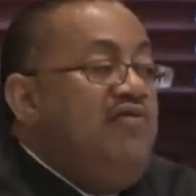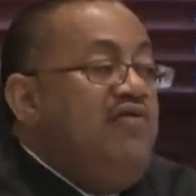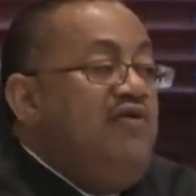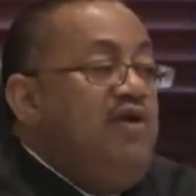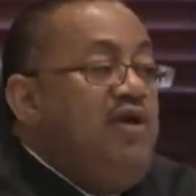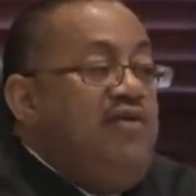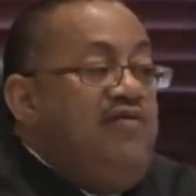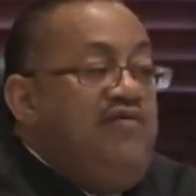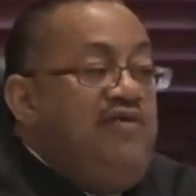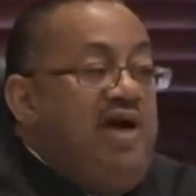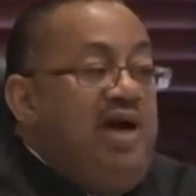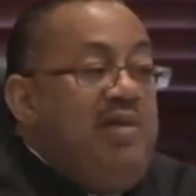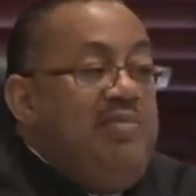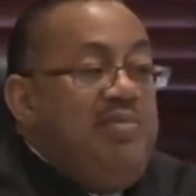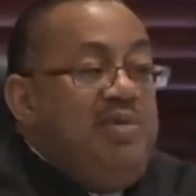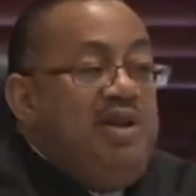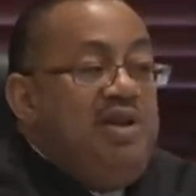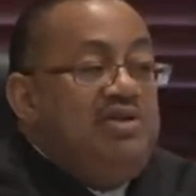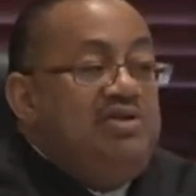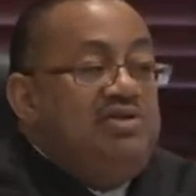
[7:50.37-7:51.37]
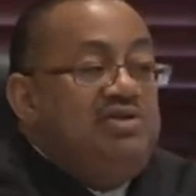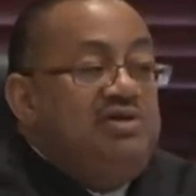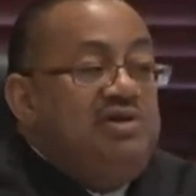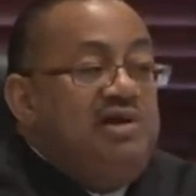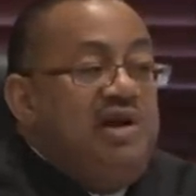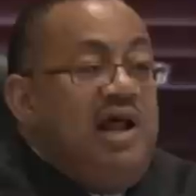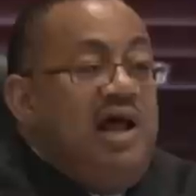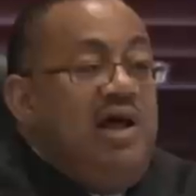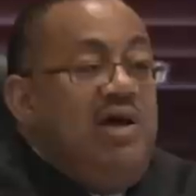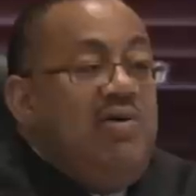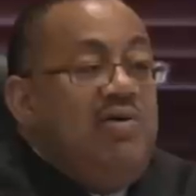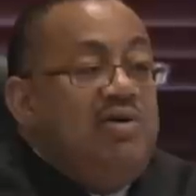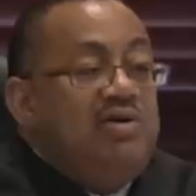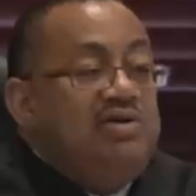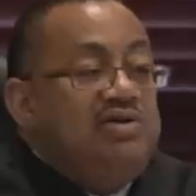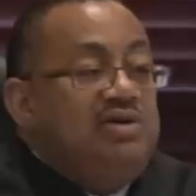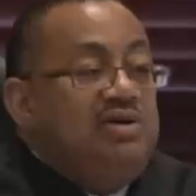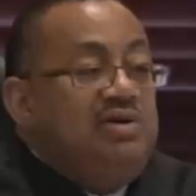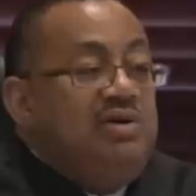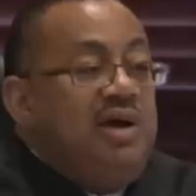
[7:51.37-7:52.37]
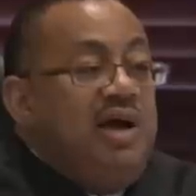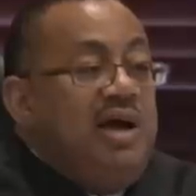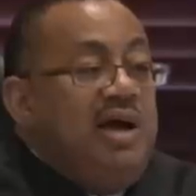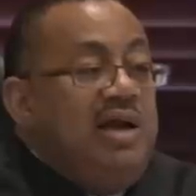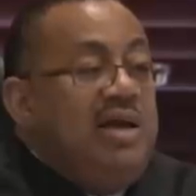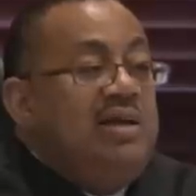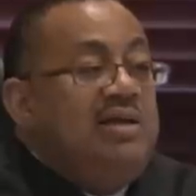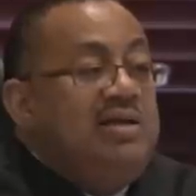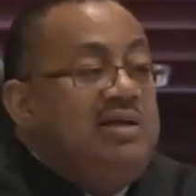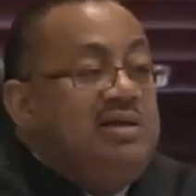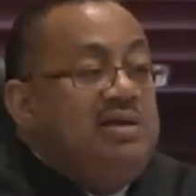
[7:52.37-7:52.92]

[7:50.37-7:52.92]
45 minutes to an hour so I can